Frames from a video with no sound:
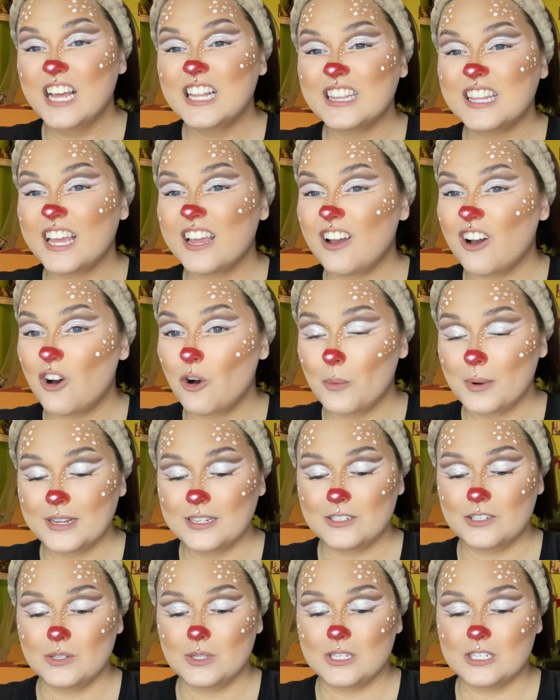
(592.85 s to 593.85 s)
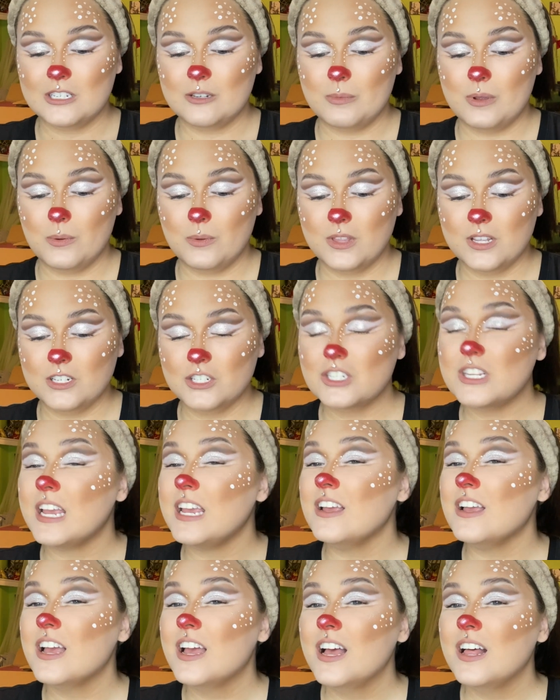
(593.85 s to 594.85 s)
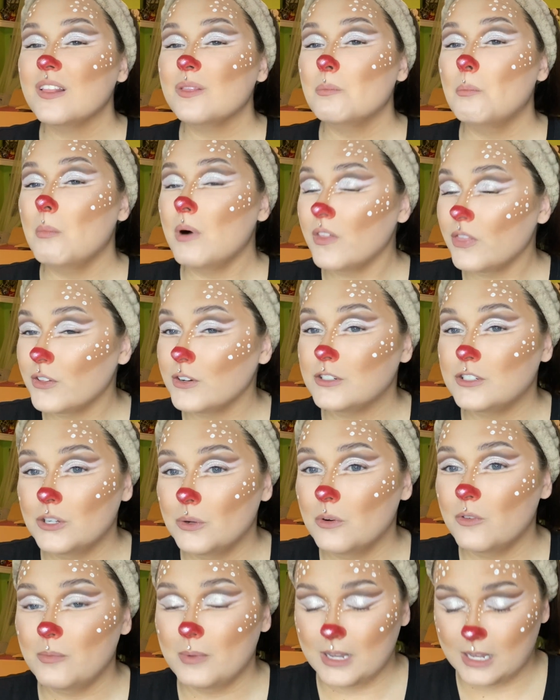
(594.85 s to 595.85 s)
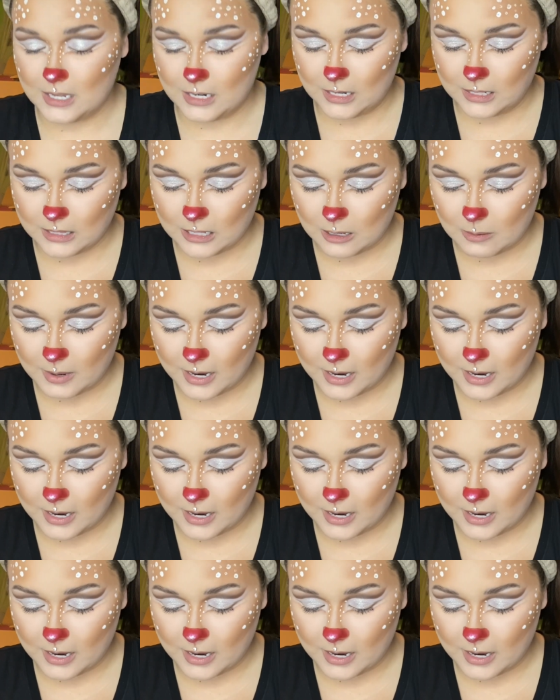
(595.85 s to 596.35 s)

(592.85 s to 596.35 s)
They always do this to me within just a month or two of me getting them.